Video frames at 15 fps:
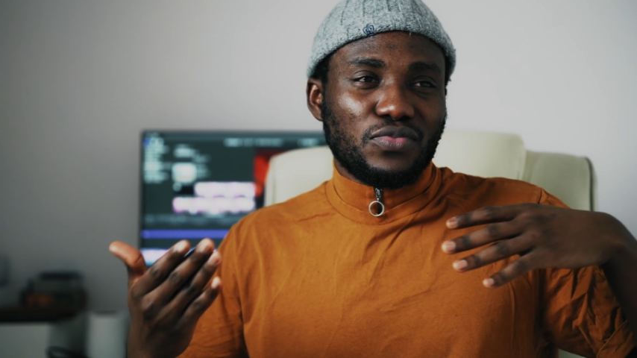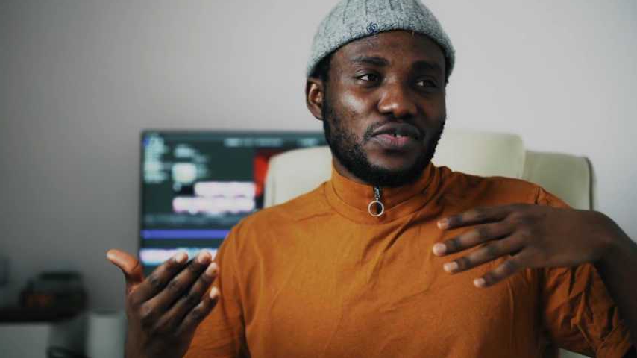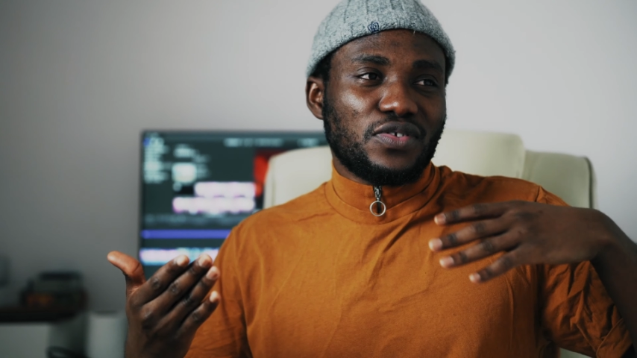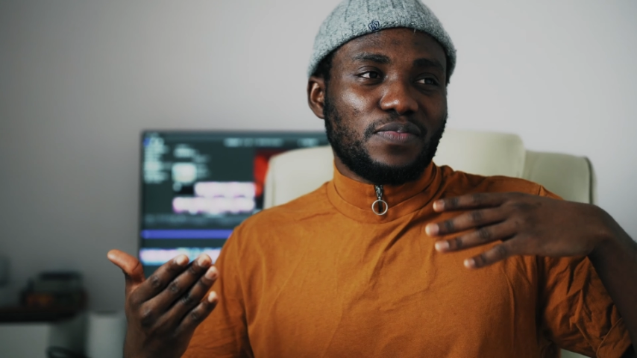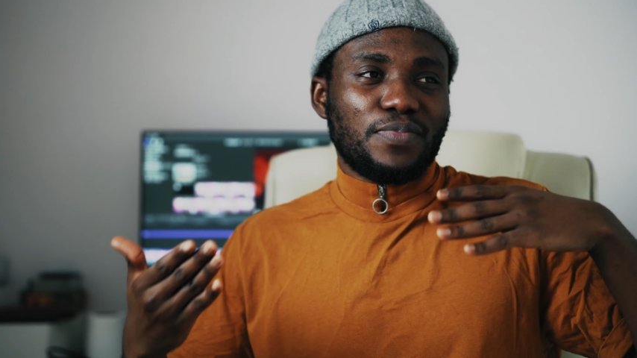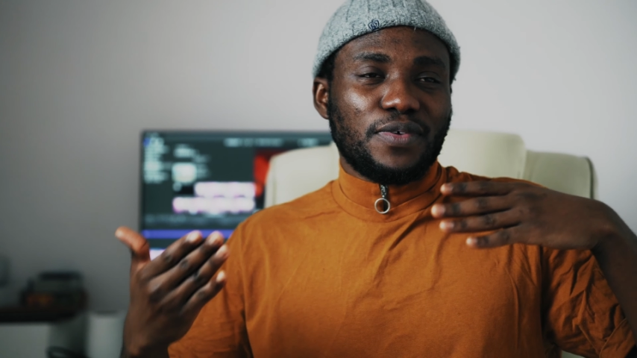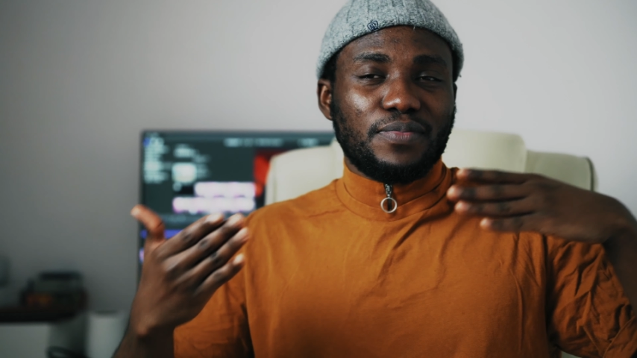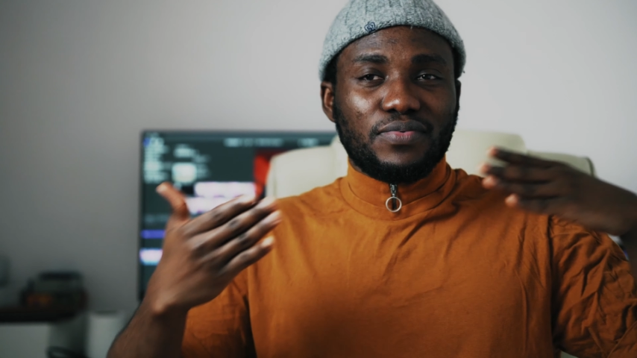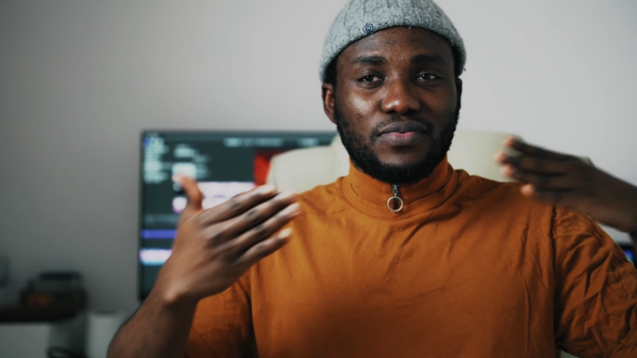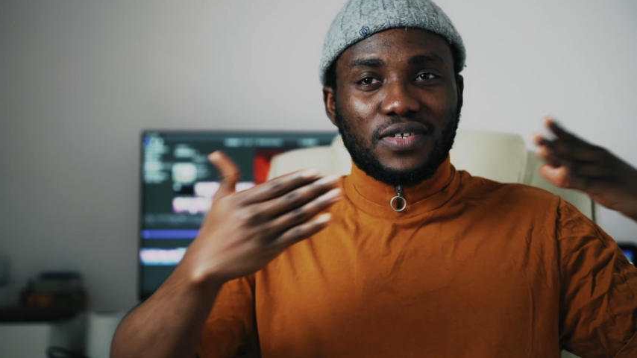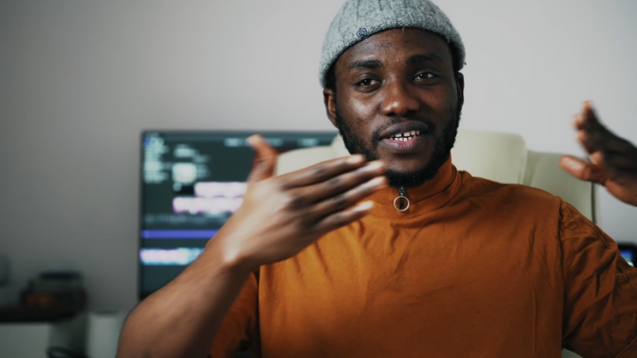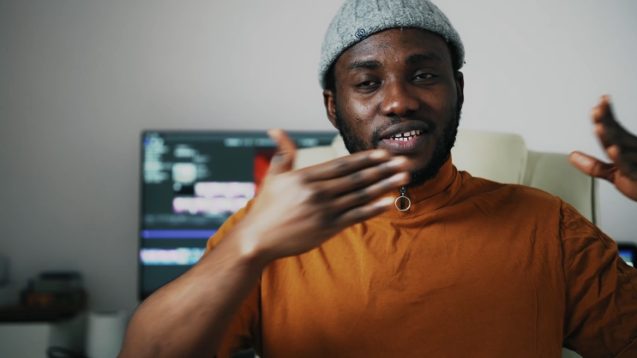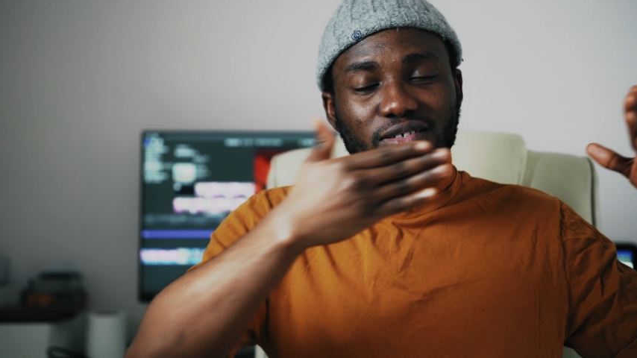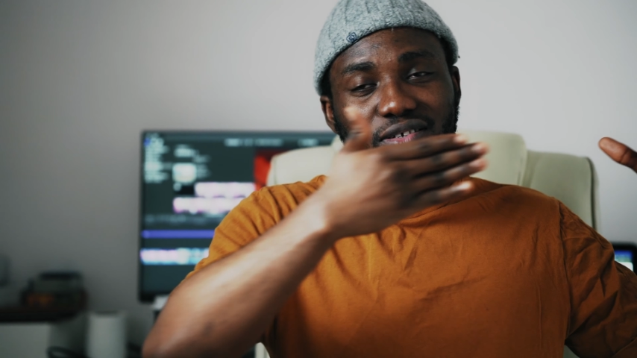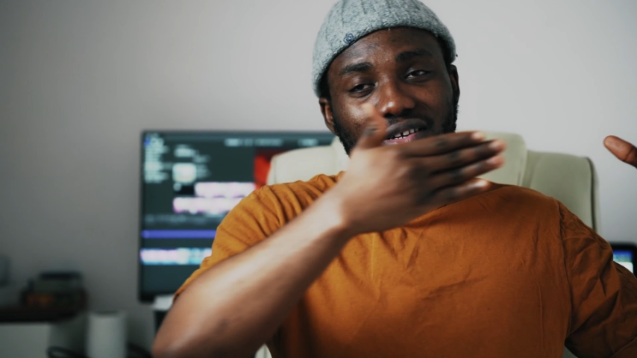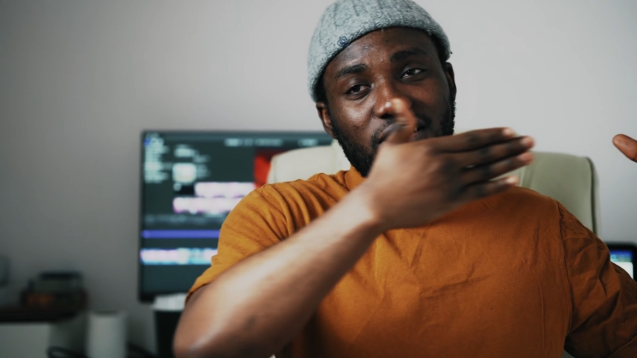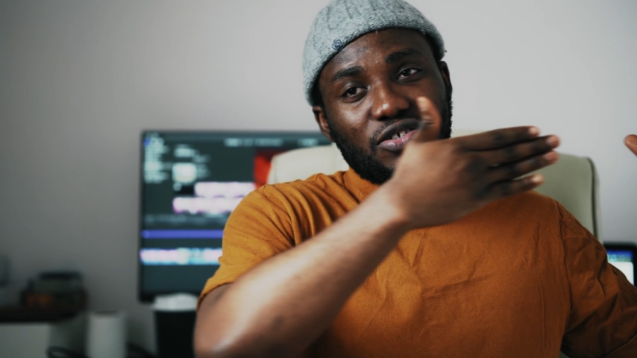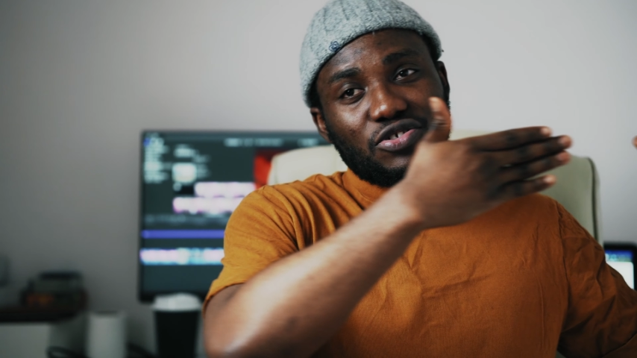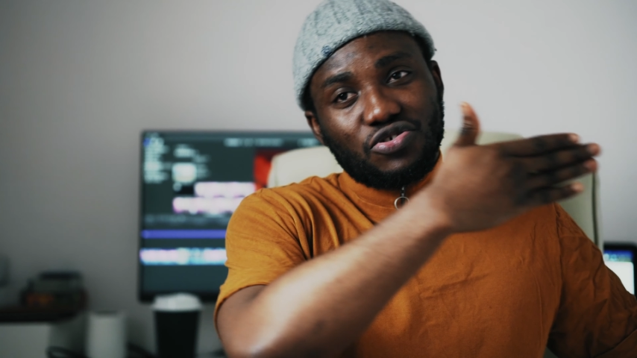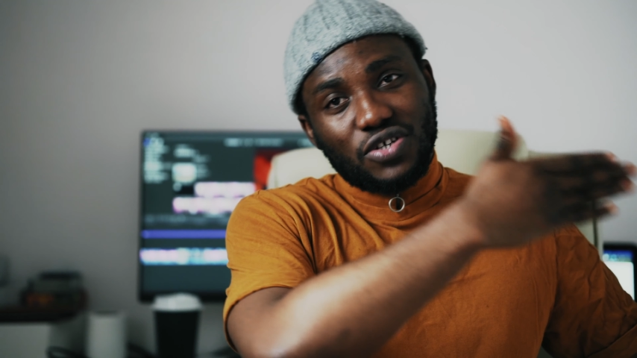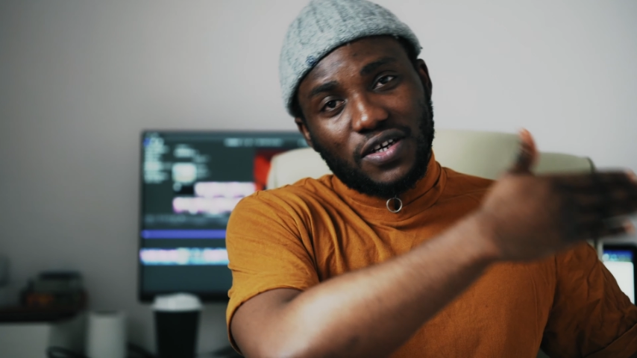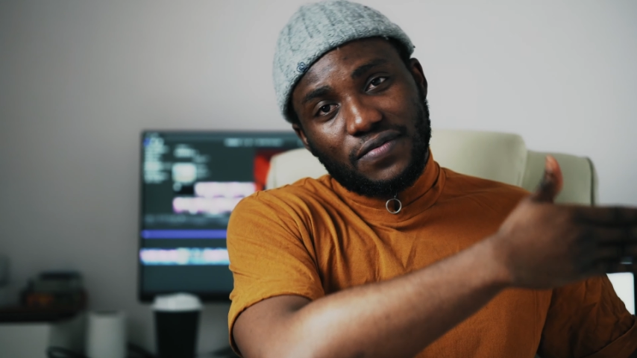most people tend to
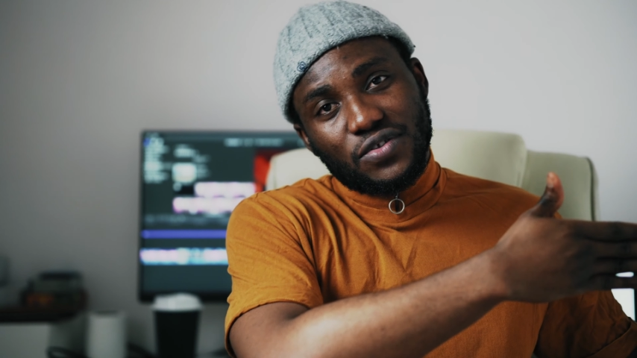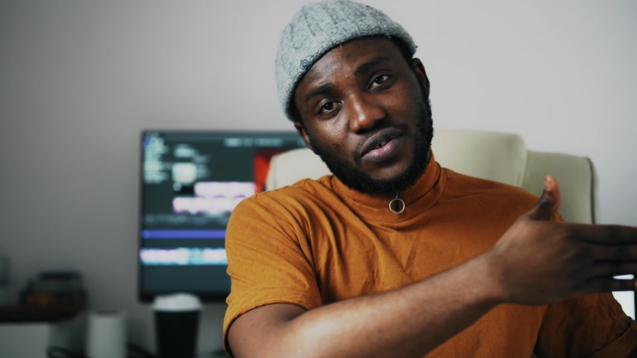like drive